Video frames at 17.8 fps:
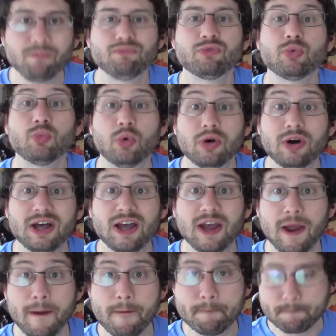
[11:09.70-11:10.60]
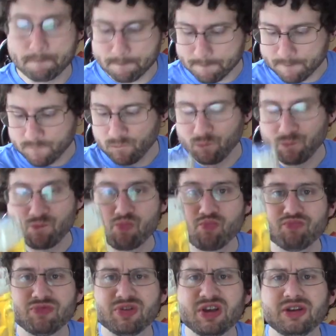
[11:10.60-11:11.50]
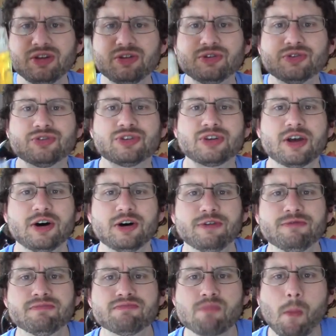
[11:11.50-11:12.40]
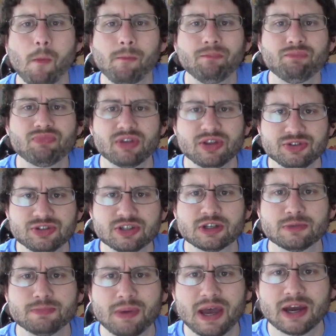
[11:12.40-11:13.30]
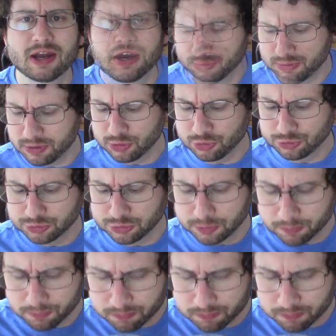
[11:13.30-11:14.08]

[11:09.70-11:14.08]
Well, hey, get yourself a 6-pack of Pilsner.